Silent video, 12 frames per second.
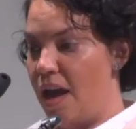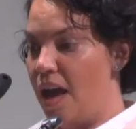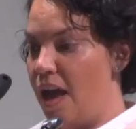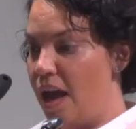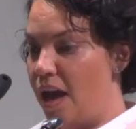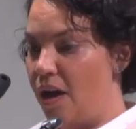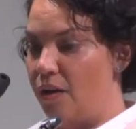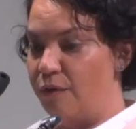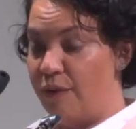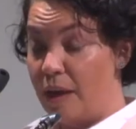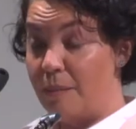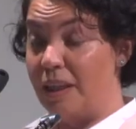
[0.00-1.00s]
our
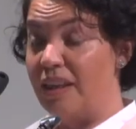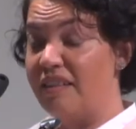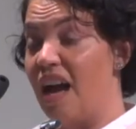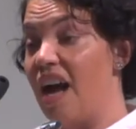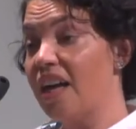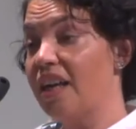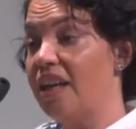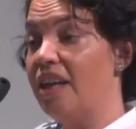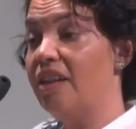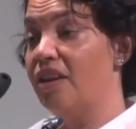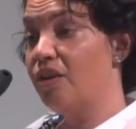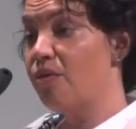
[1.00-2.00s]
families are getting
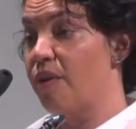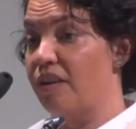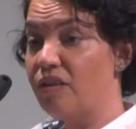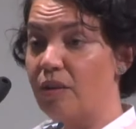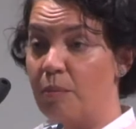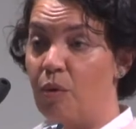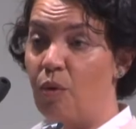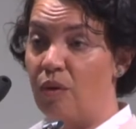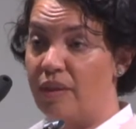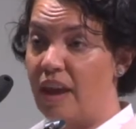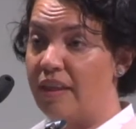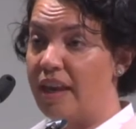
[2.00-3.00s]
the correct support
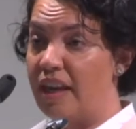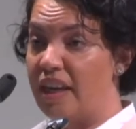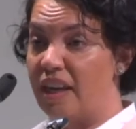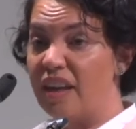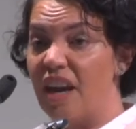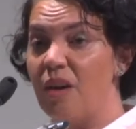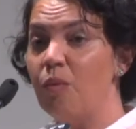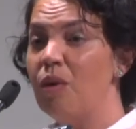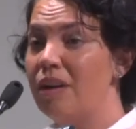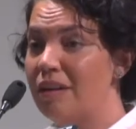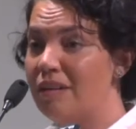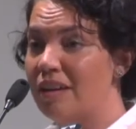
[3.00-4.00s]
that they need and
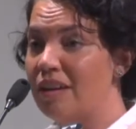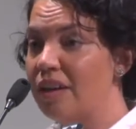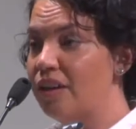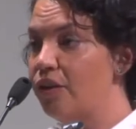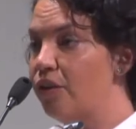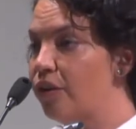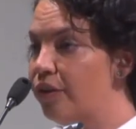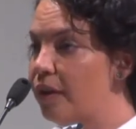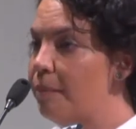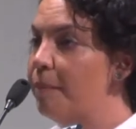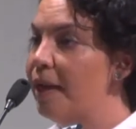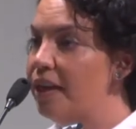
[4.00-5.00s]
what is it like you know
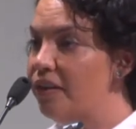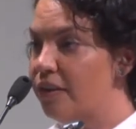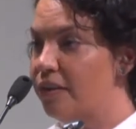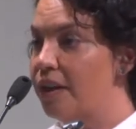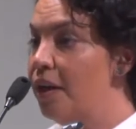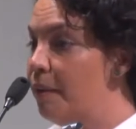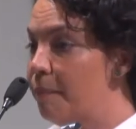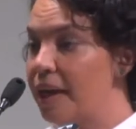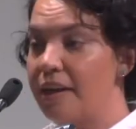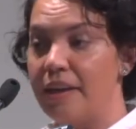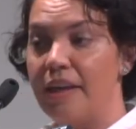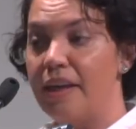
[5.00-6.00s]
some may just may
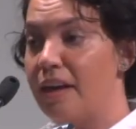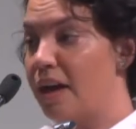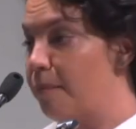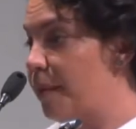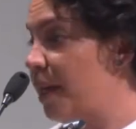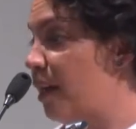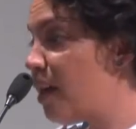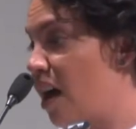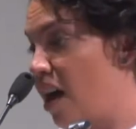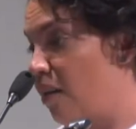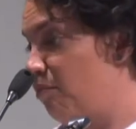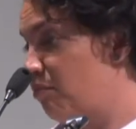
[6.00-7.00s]
need a bigger
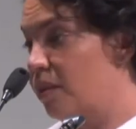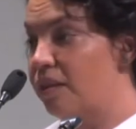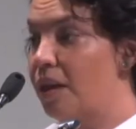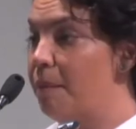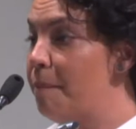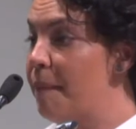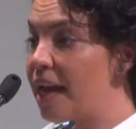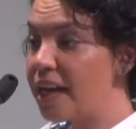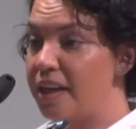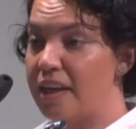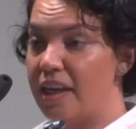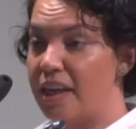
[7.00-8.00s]
car some may
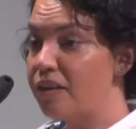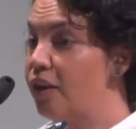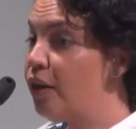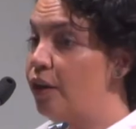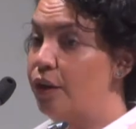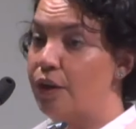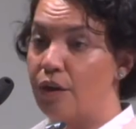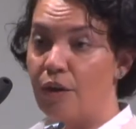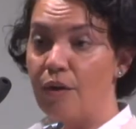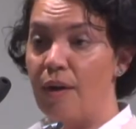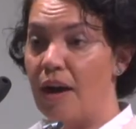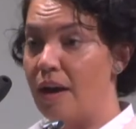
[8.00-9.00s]
need you know
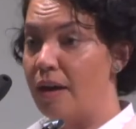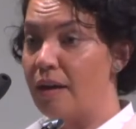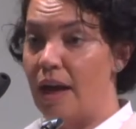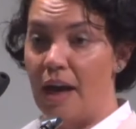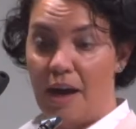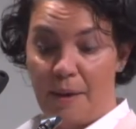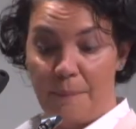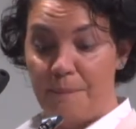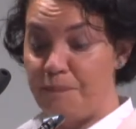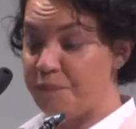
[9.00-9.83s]
uh, um,